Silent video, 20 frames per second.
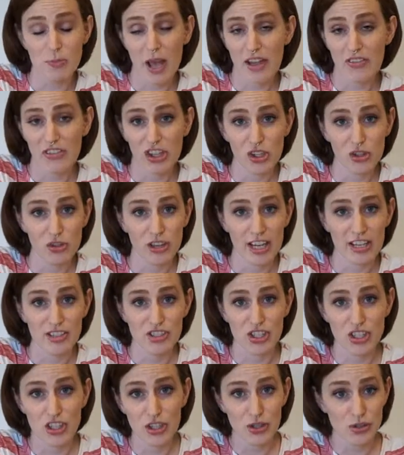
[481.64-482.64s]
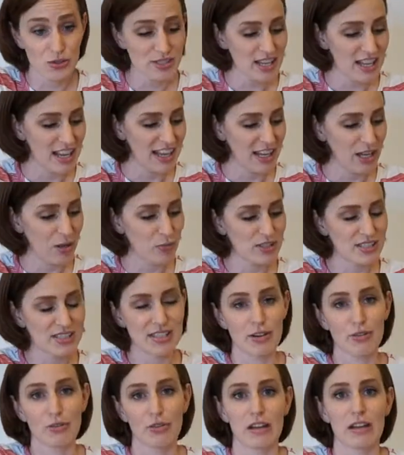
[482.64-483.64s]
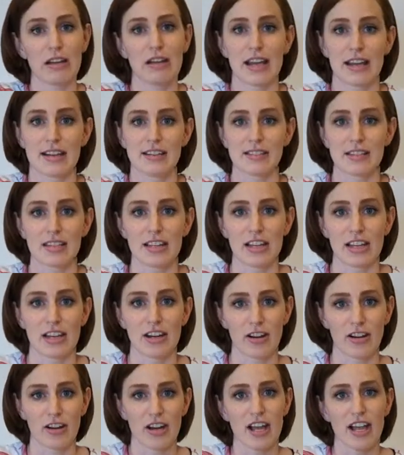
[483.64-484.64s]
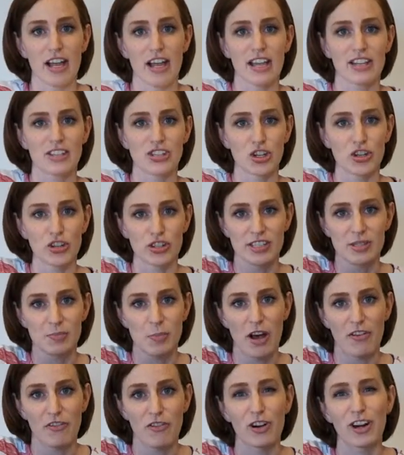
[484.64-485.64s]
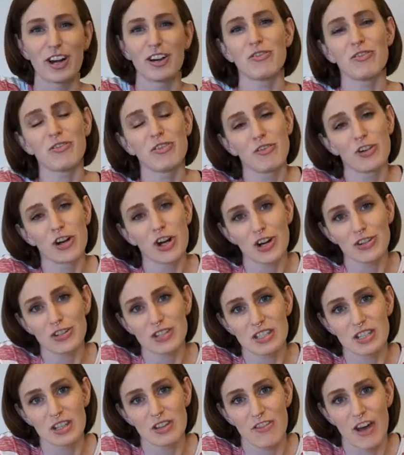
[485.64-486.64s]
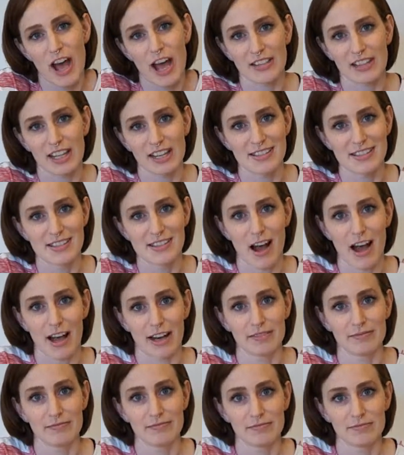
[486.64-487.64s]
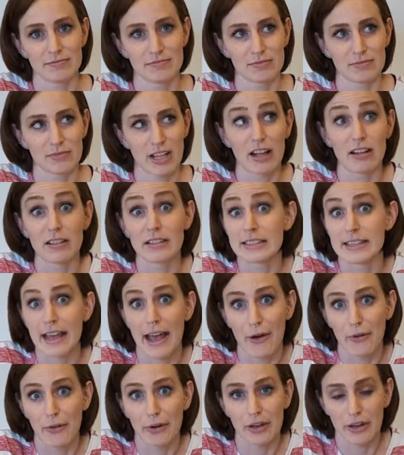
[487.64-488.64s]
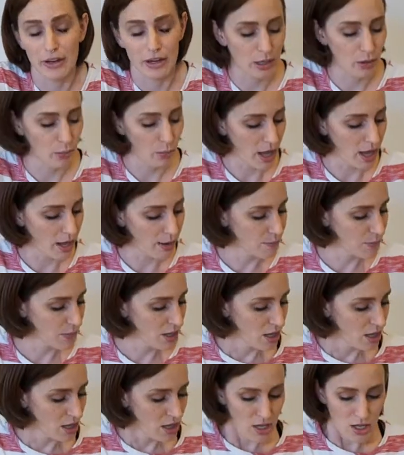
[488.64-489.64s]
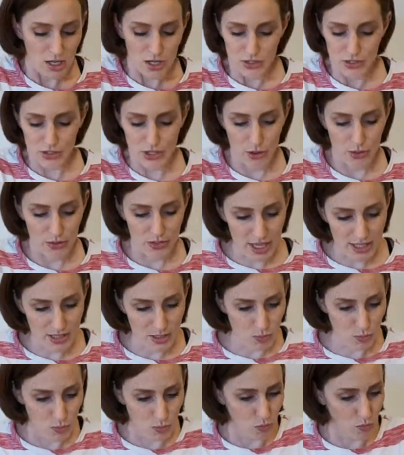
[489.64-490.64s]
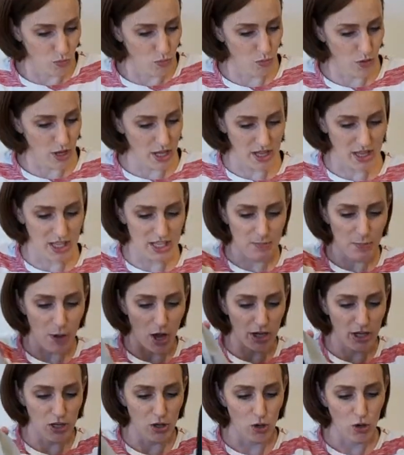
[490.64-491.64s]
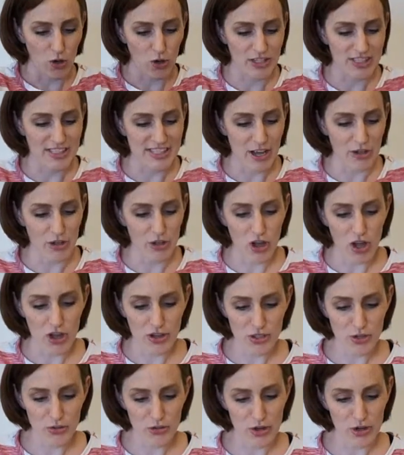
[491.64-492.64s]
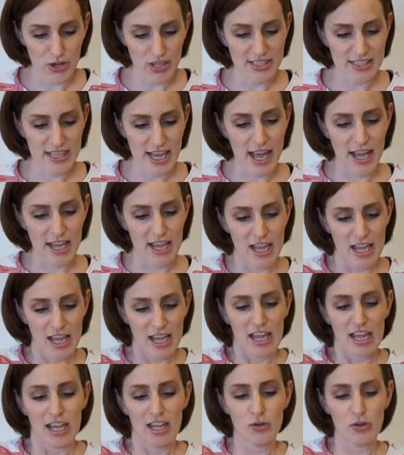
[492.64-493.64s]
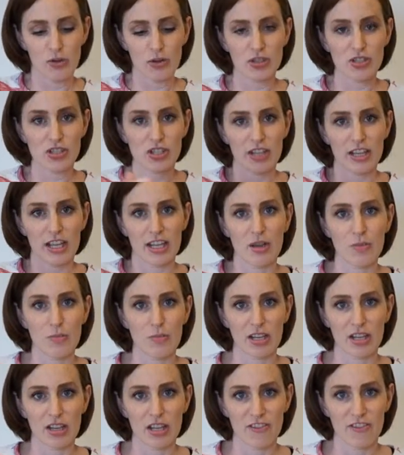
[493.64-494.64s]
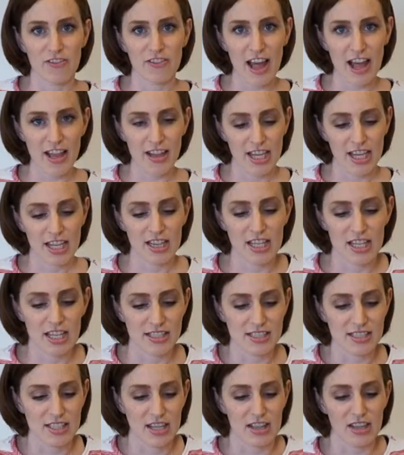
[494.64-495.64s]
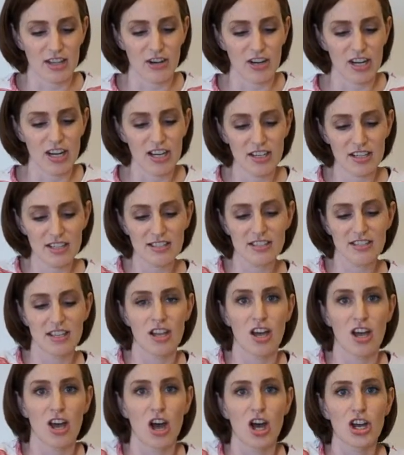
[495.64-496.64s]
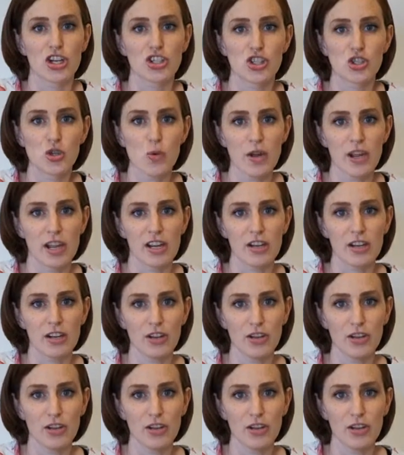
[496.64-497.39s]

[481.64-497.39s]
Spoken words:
pad that you like to use, it would sit really nicely here. It's a good spot for it, regardless of the fact that it's not held down in any way. So that's what this pocket holds. Now you'll also notice that in order to lay completely flat like this, there is a joint